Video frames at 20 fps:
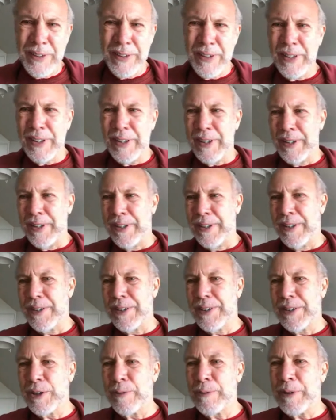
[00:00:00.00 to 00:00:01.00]

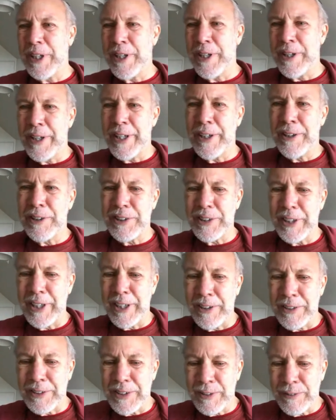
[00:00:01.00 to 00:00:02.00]
so many of the
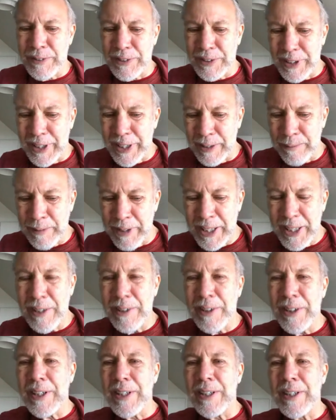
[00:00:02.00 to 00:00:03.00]
hairstyles, it was like make it
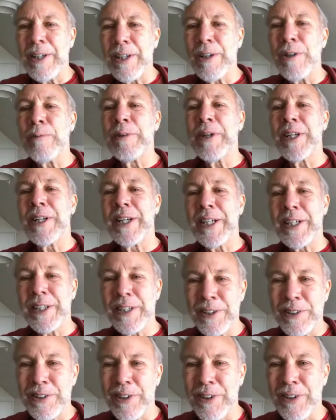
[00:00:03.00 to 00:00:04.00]
look a little bit like the
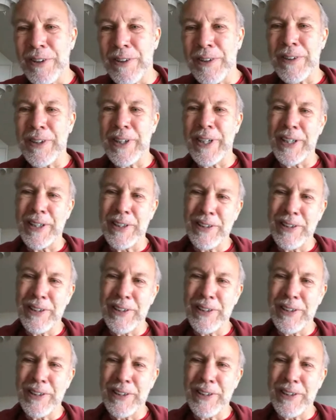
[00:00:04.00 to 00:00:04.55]
doll,